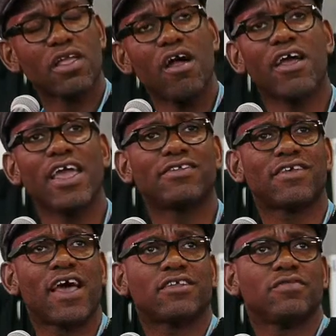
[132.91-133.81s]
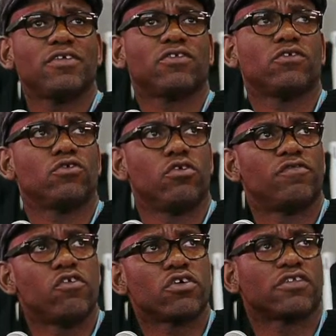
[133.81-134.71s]
AIDS activists or
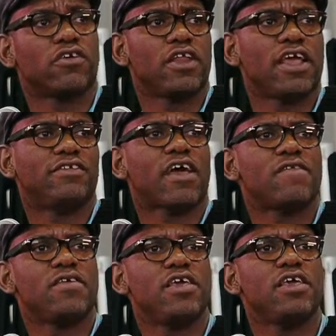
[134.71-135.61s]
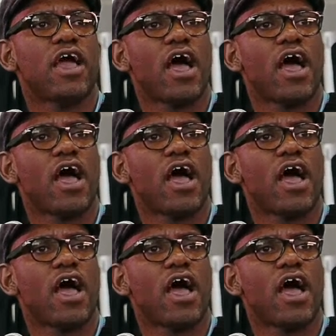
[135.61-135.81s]
focus on HIV,